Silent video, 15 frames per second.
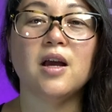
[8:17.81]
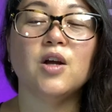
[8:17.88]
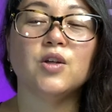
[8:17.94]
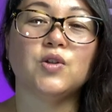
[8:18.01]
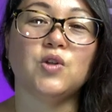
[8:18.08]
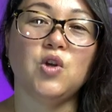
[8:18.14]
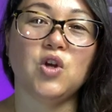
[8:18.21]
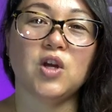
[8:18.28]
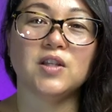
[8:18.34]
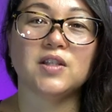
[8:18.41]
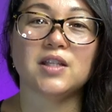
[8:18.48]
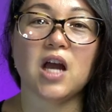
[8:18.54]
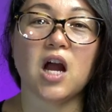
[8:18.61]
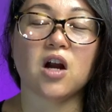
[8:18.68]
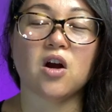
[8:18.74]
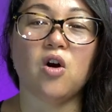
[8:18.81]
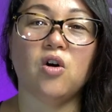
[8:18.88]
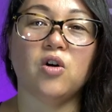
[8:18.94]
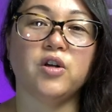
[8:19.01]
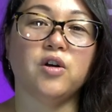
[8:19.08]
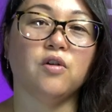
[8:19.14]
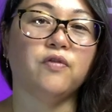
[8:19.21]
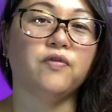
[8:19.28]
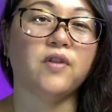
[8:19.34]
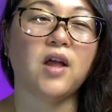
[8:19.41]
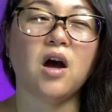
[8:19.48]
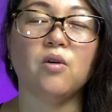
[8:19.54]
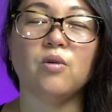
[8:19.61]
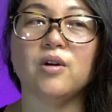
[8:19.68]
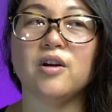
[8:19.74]
So you can stack all your
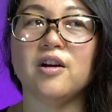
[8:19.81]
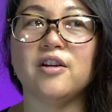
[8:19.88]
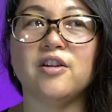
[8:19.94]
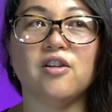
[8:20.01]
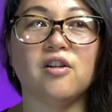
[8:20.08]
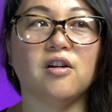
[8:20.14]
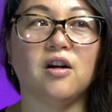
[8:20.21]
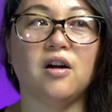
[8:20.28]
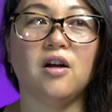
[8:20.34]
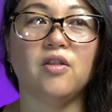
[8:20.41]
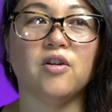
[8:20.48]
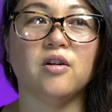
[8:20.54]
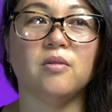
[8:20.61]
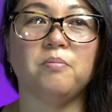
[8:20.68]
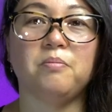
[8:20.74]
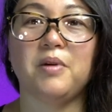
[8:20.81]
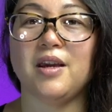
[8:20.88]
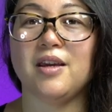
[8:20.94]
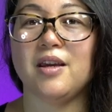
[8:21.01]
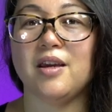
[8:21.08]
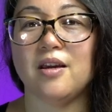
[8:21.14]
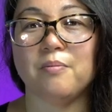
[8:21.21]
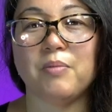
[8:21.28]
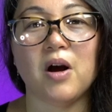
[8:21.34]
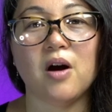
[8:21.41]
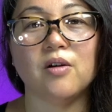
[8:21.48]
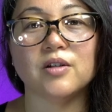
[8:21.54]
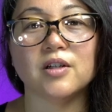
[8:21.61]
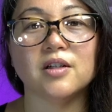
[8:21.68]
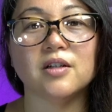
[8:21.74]
flour, your other baking
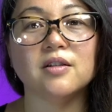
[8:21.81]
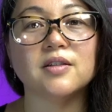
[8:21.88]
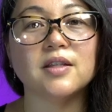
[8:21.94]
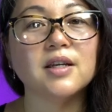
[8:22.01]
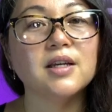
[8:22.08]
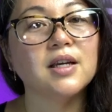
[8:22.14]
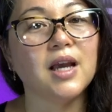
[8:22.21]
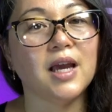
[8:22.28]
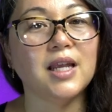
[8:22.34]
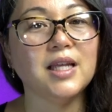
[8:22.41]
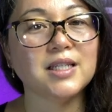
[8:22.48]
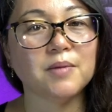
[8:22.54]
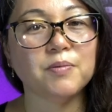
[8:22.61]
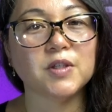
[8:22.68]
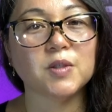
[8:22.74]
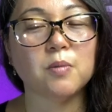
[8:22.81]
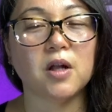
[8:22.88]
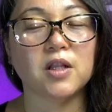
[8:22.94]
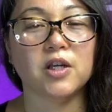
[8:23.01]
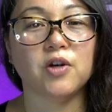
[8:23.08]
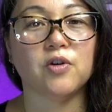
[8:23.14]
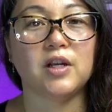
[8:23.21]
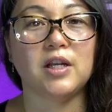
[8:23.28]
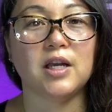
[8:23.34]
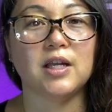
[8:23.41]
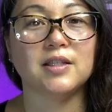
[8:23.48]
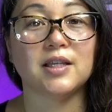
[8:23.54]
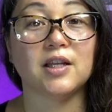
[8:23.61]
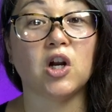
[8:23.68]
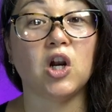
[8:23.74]
powders, any type of small
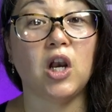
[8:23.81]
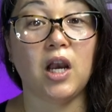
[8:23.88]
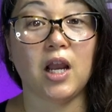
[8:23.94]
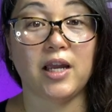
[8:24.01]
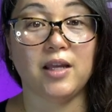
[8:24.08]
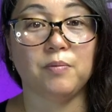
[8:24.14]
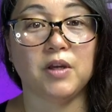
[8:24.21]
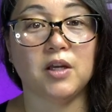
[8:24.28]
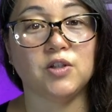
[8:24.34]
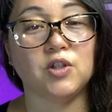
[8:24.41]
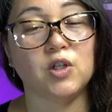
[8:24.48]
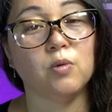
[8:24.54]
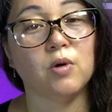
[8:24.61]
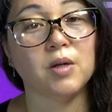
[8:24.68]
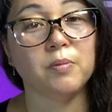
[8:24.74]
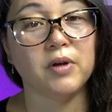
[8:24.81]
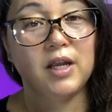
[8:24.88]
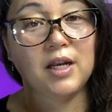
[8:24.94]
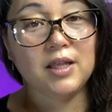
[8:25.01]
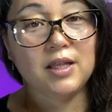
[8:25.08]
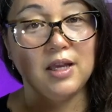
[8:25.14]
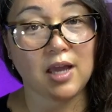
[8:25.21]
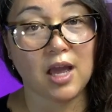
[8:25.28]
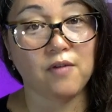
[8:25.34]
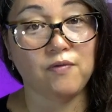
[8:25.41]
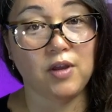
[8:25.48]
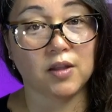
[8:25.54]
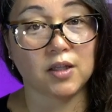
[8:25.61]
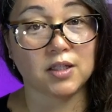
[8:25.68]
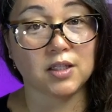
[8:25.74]
ingredients that are light because you don't want to put anything
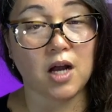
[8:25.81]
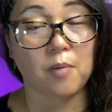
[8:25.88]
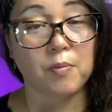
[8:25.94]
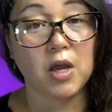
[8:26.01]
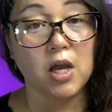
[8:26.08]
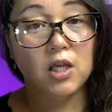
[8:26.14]
heavy on the top.